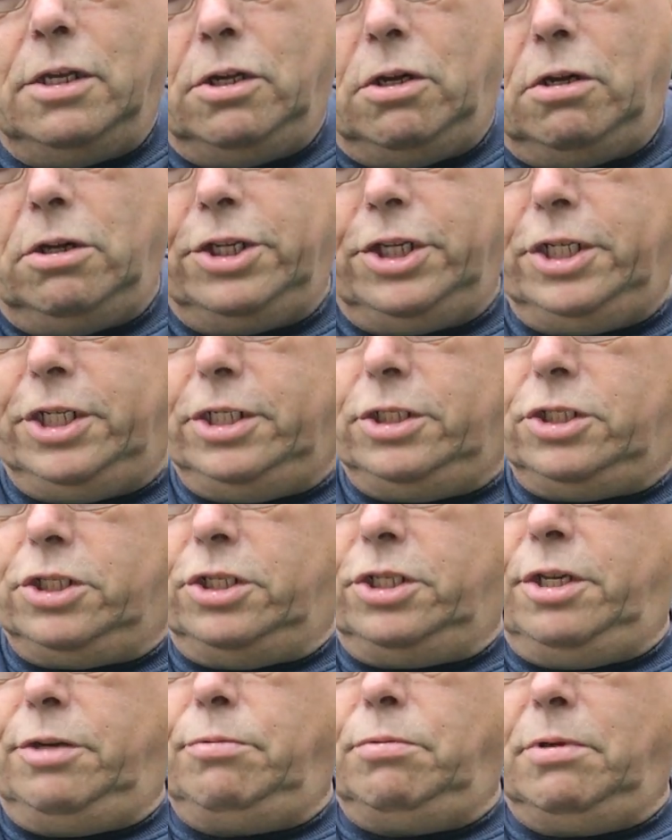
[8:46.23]
All you need to
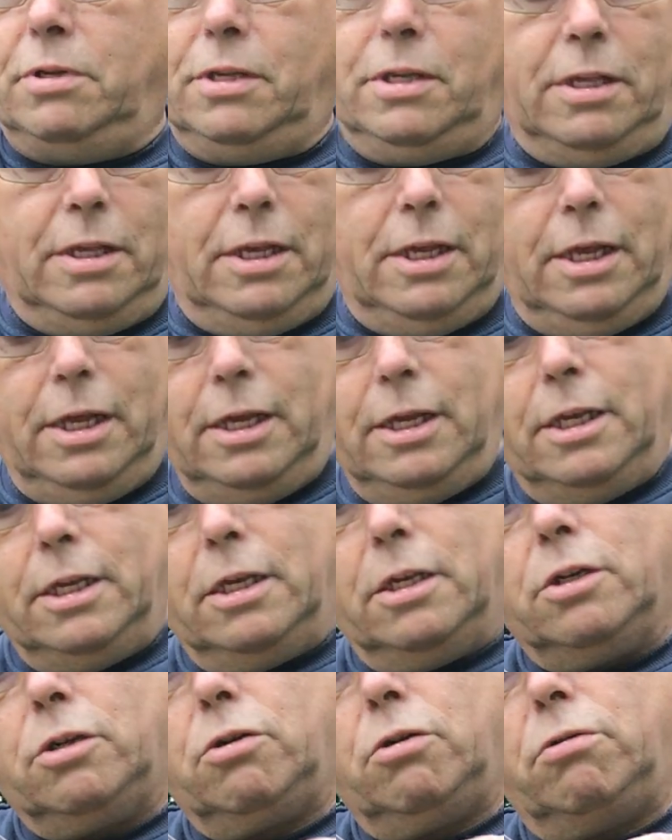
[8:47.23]
do,
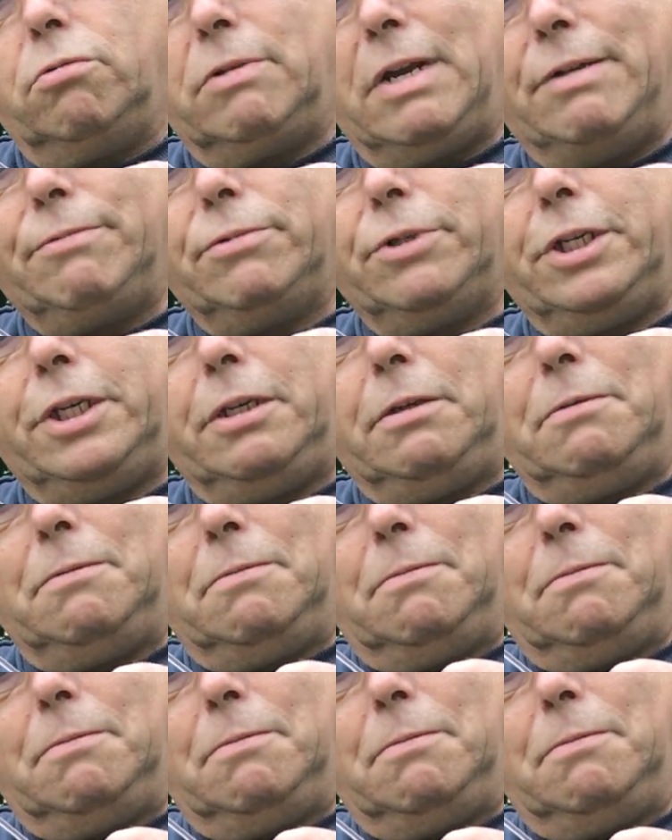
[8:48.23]
go around it,